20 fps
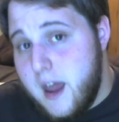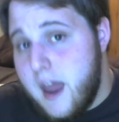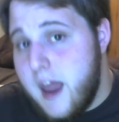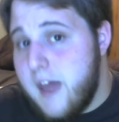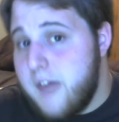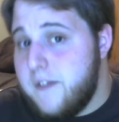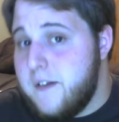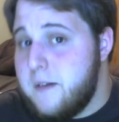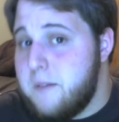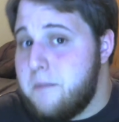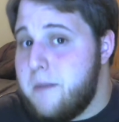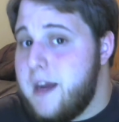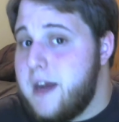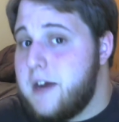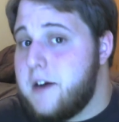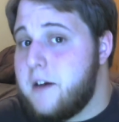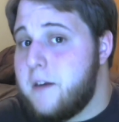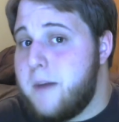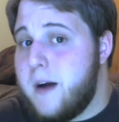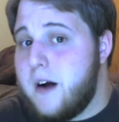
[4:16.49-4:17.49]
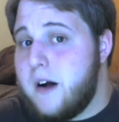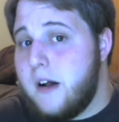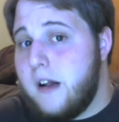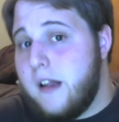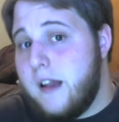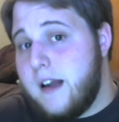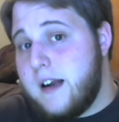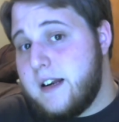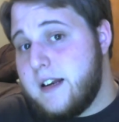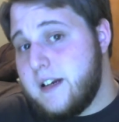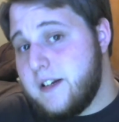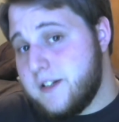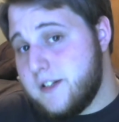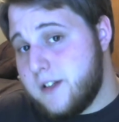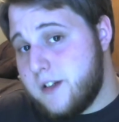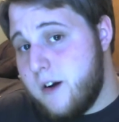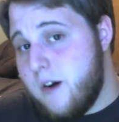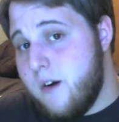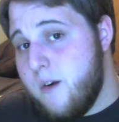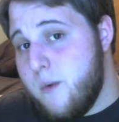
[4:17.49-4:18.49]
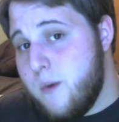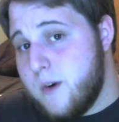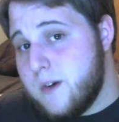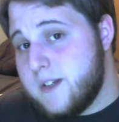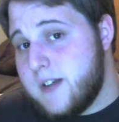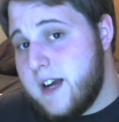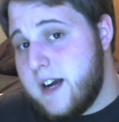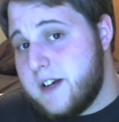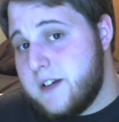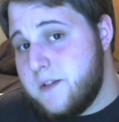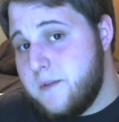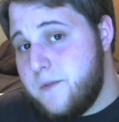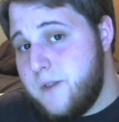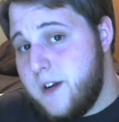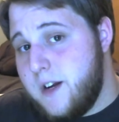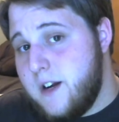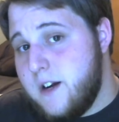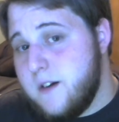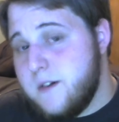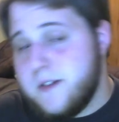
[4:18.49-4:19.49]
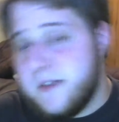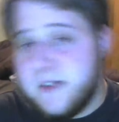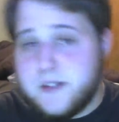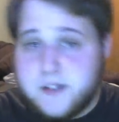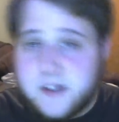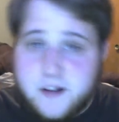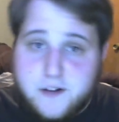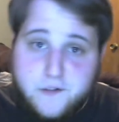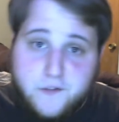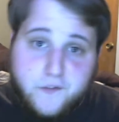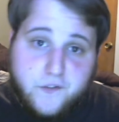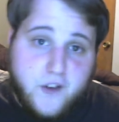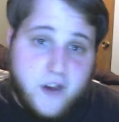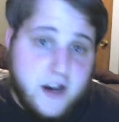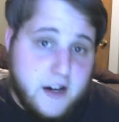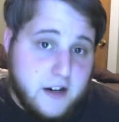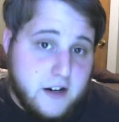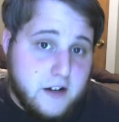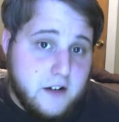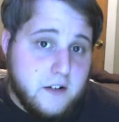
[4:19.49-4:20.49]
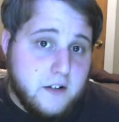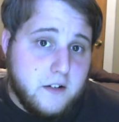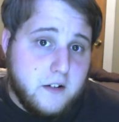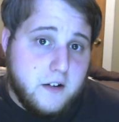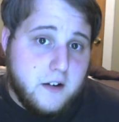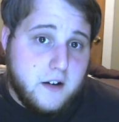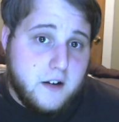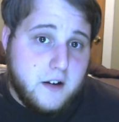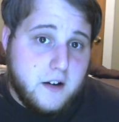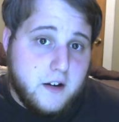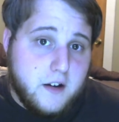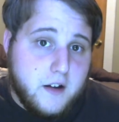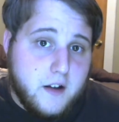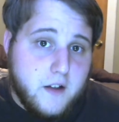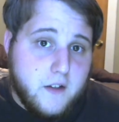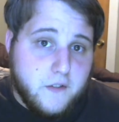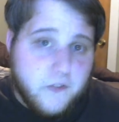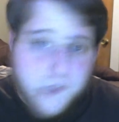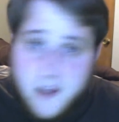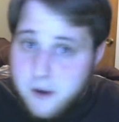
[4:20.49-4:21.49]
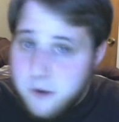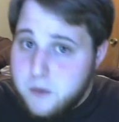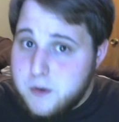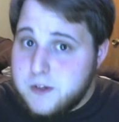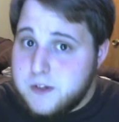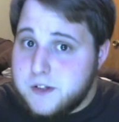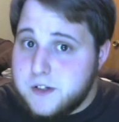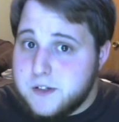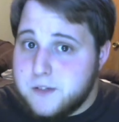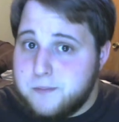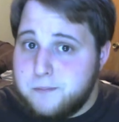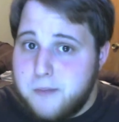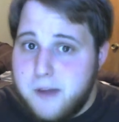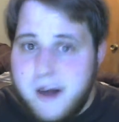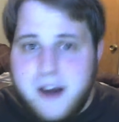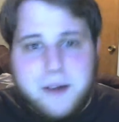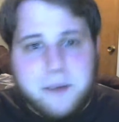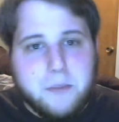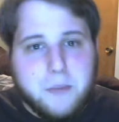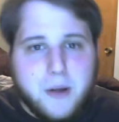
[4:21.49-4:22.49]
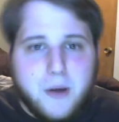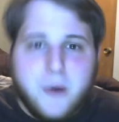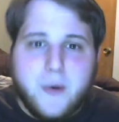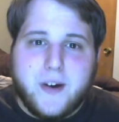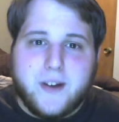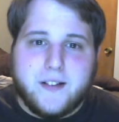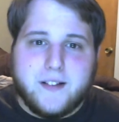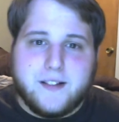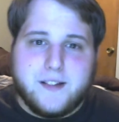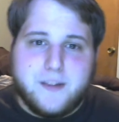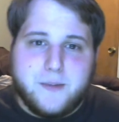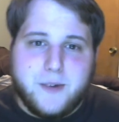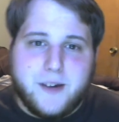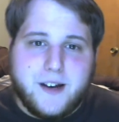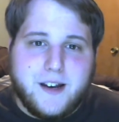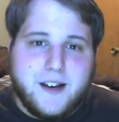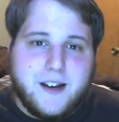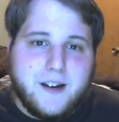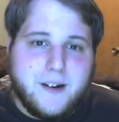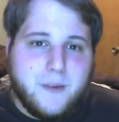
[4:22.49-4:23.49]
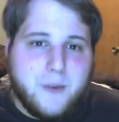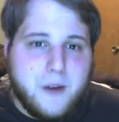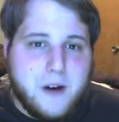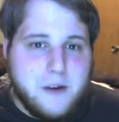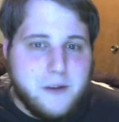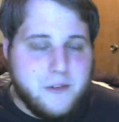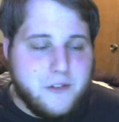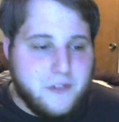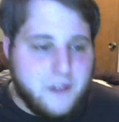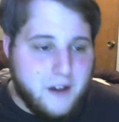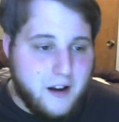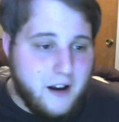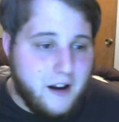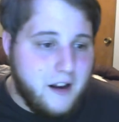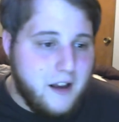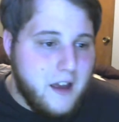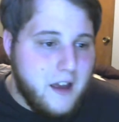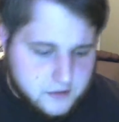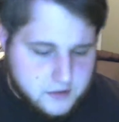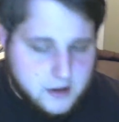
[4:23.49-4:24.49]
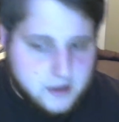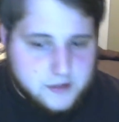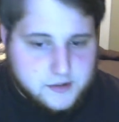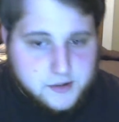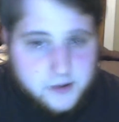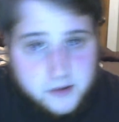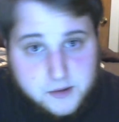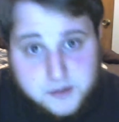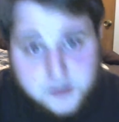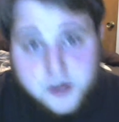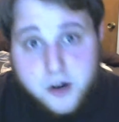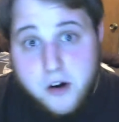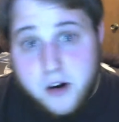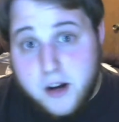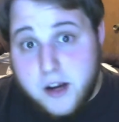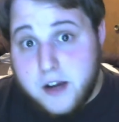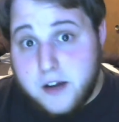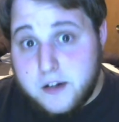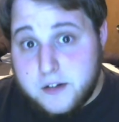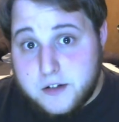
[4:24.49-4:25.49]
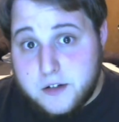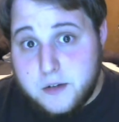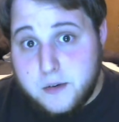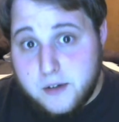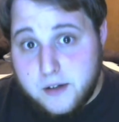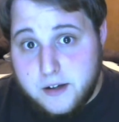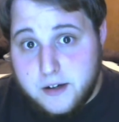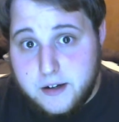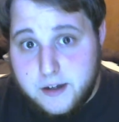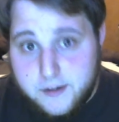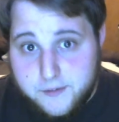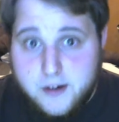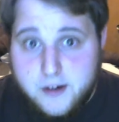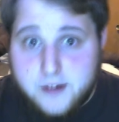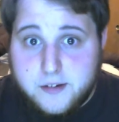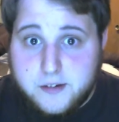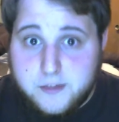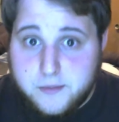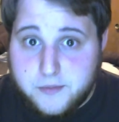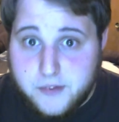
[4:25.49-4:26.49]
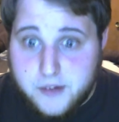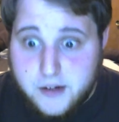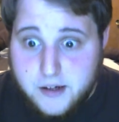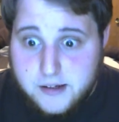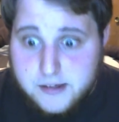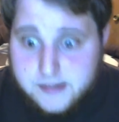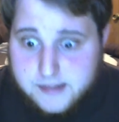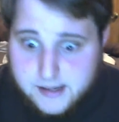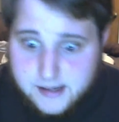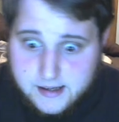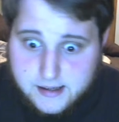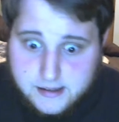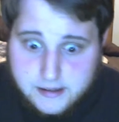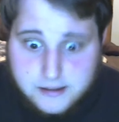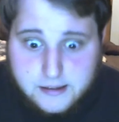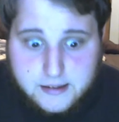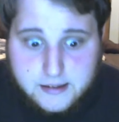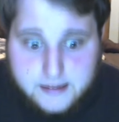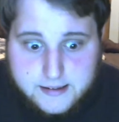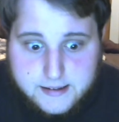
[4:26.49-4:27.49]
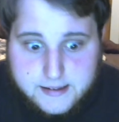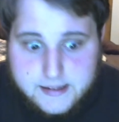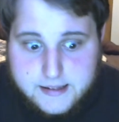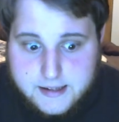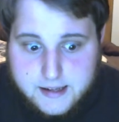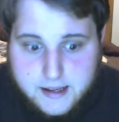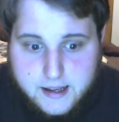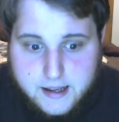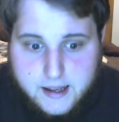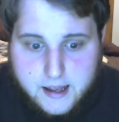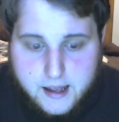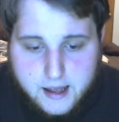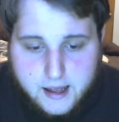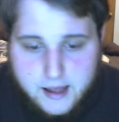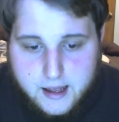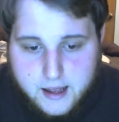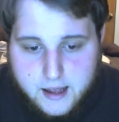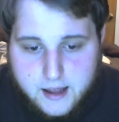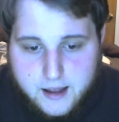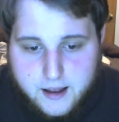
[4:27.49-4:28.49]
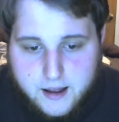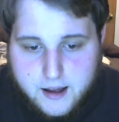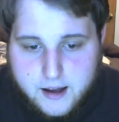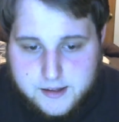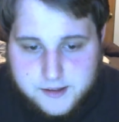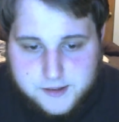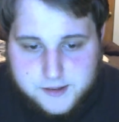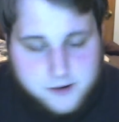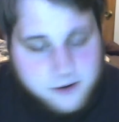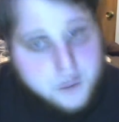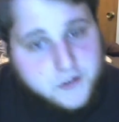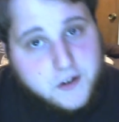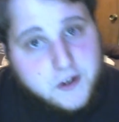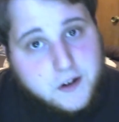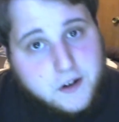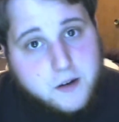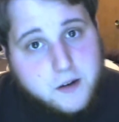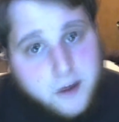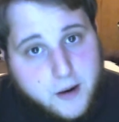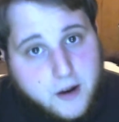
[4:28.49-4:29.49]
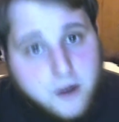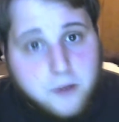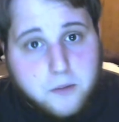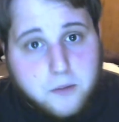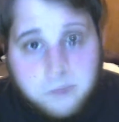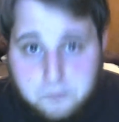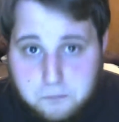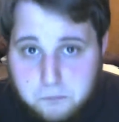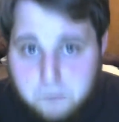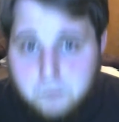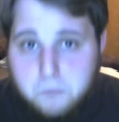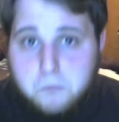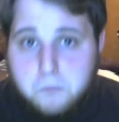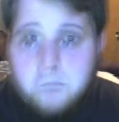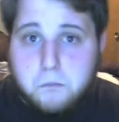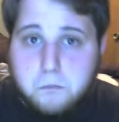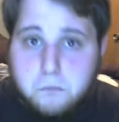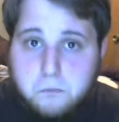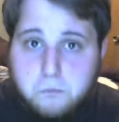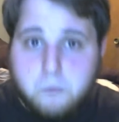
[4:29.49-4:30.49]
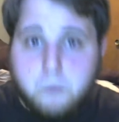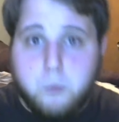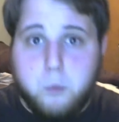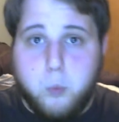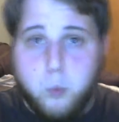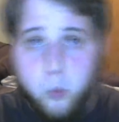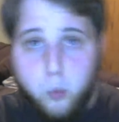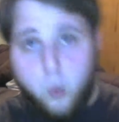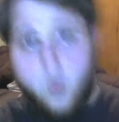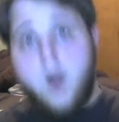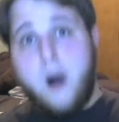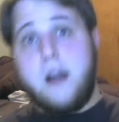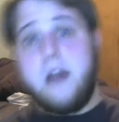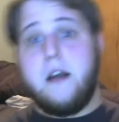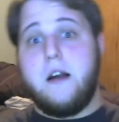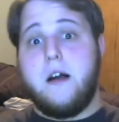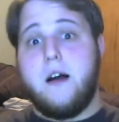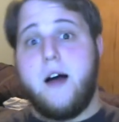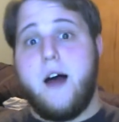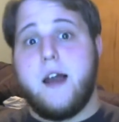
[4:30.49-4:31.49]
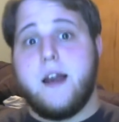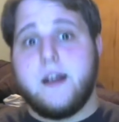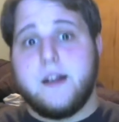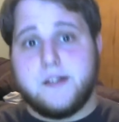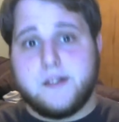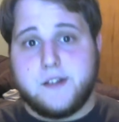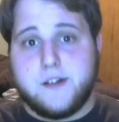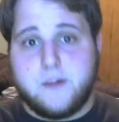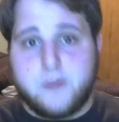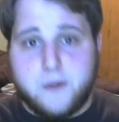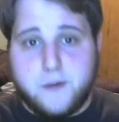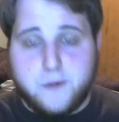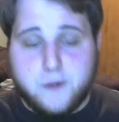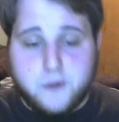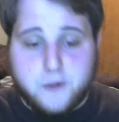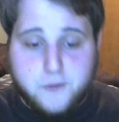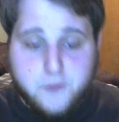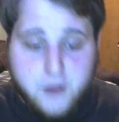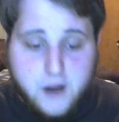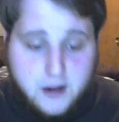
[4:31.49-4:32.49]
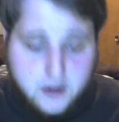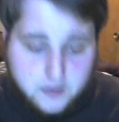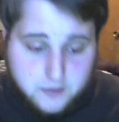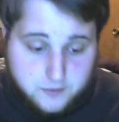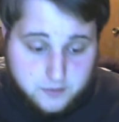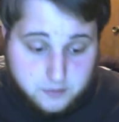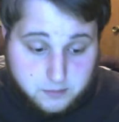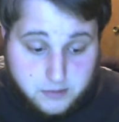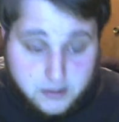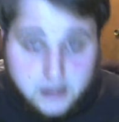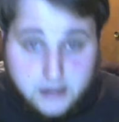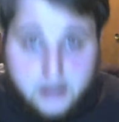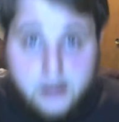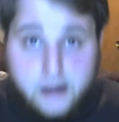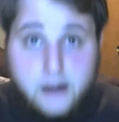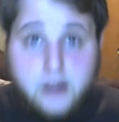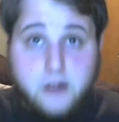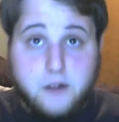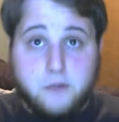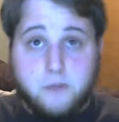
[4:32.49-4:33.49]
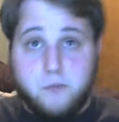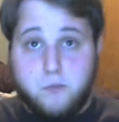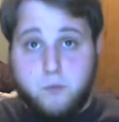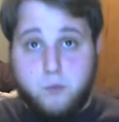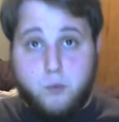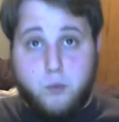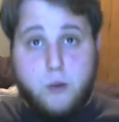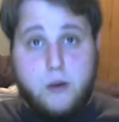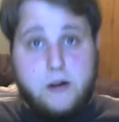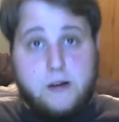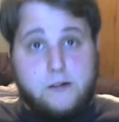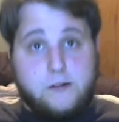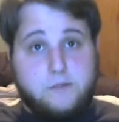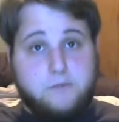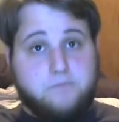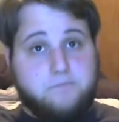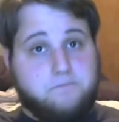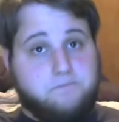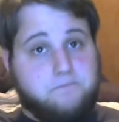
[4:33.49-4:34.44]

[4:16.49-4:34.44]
and then make it about collecting Star Wars action figures instead of fighting, that was just mind-blowing that someone could get away with that. So I was talking to A Litany of Awesome Things, and I started thinking about what I consider my first fandom to be, and, well,